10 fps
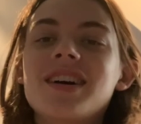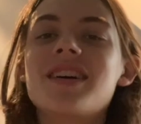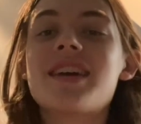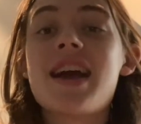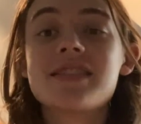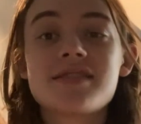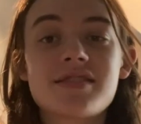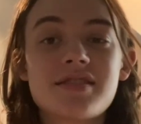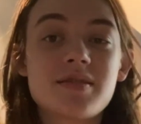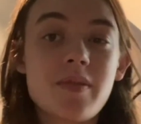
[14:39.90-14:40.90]

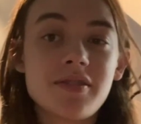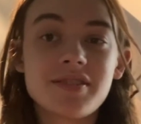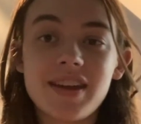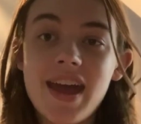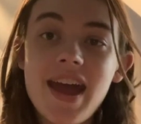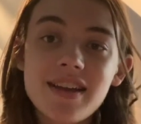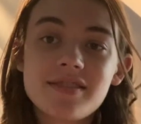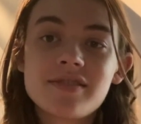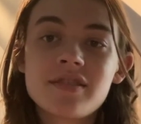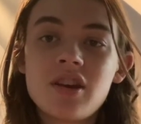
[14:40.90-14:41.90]
cast spells like
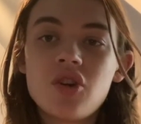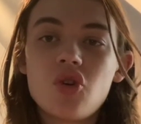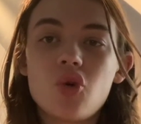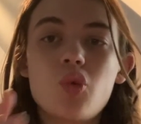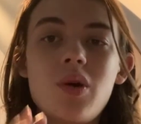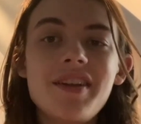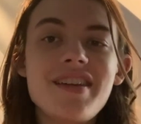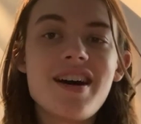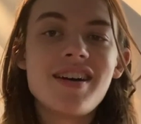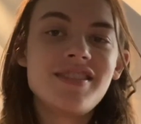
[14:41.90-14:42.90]
Hex or
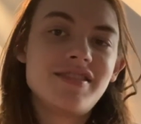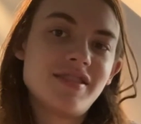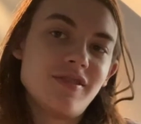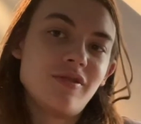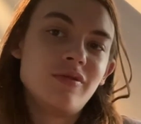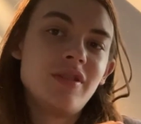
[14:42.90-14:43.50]
whatnot to